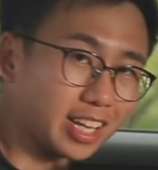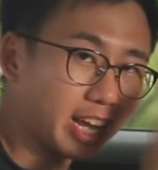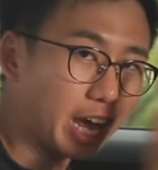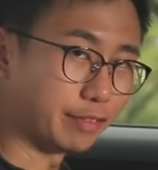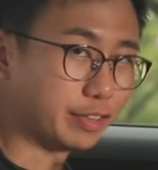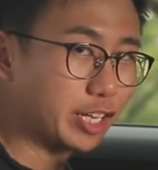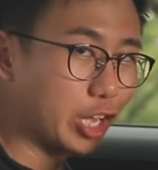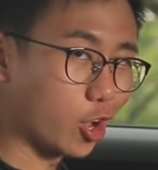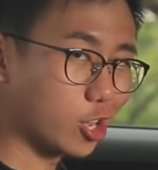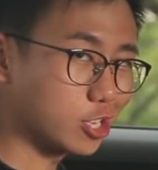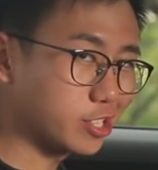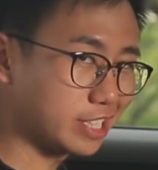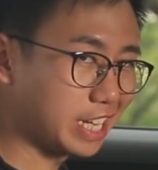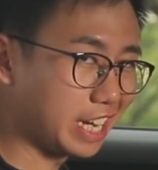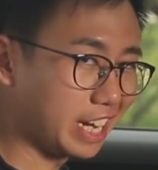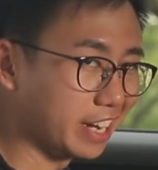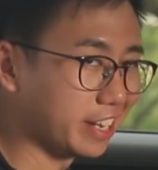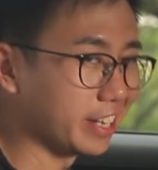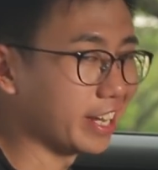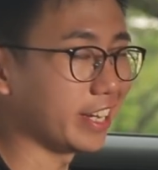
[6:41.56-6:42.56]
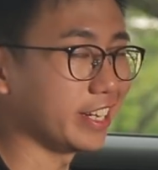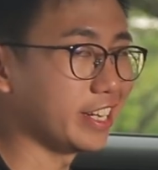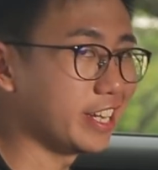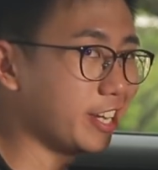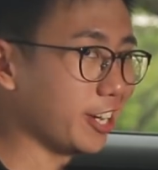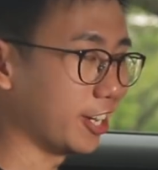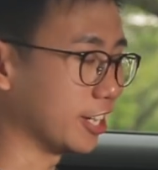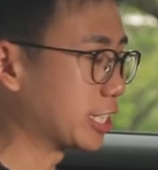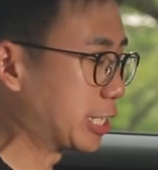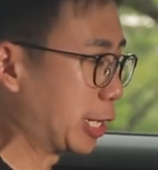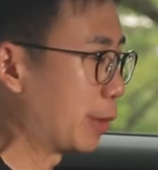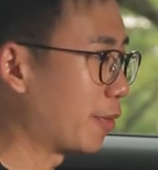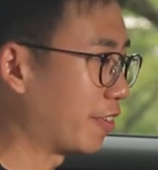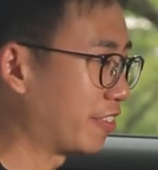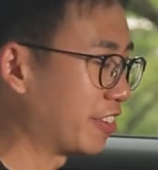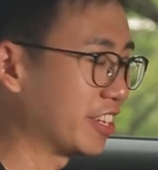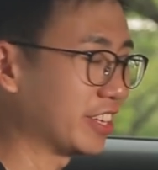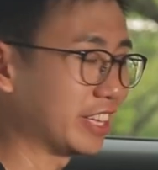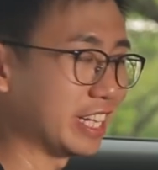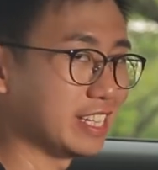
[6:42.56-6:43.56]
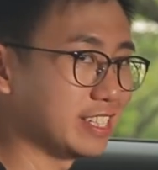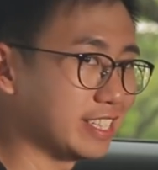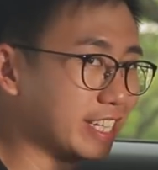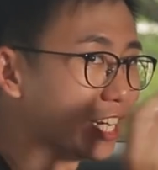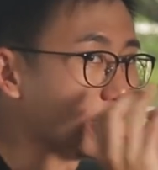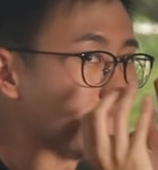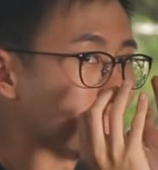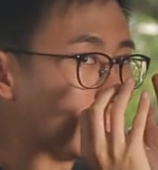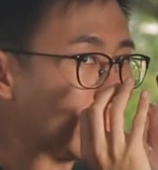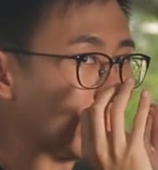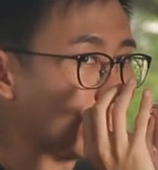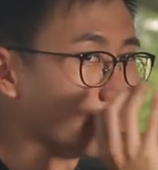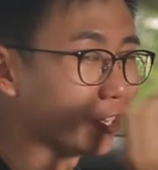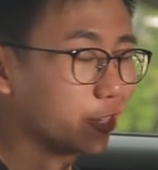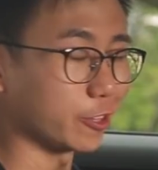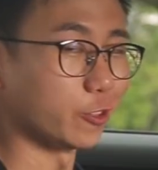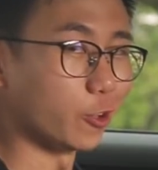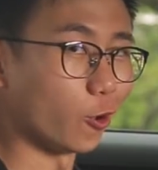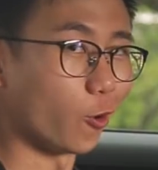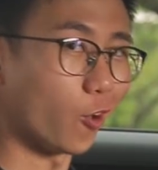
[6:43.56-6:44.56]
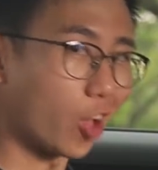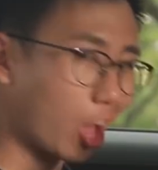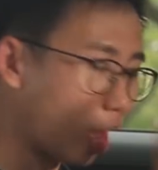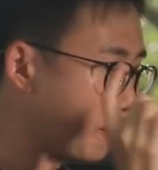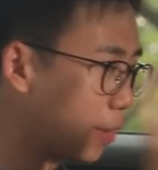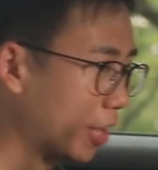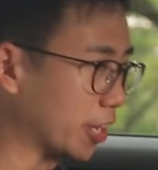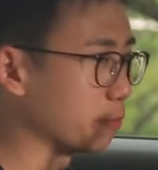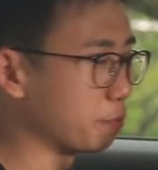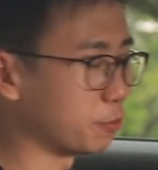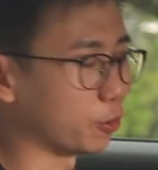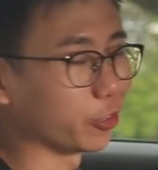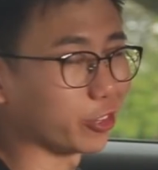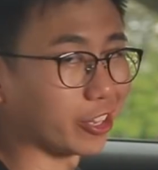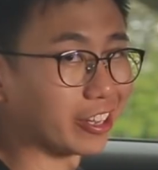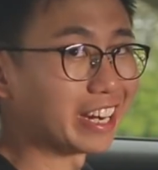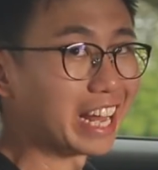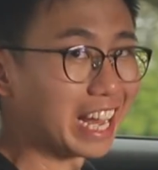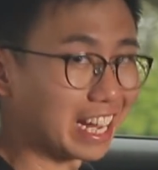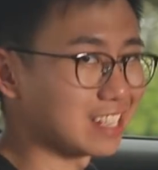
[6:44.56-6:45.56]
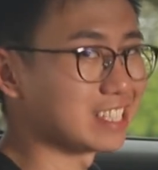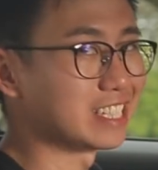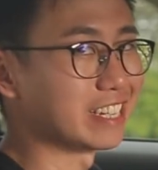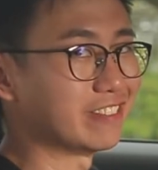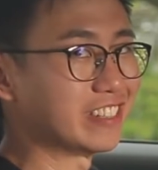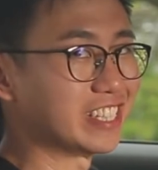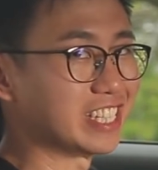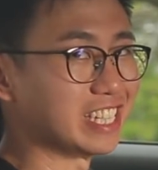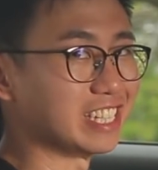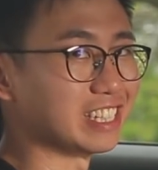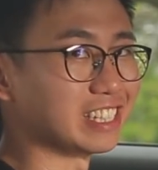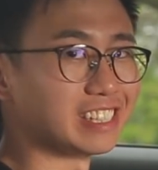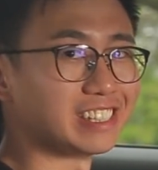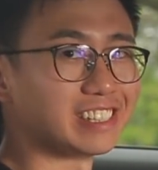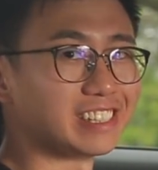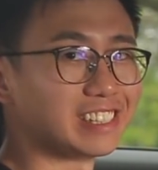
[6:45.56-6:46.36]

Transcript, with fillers: Having all said and done, here are some of the things that you might not know about the Proton X70.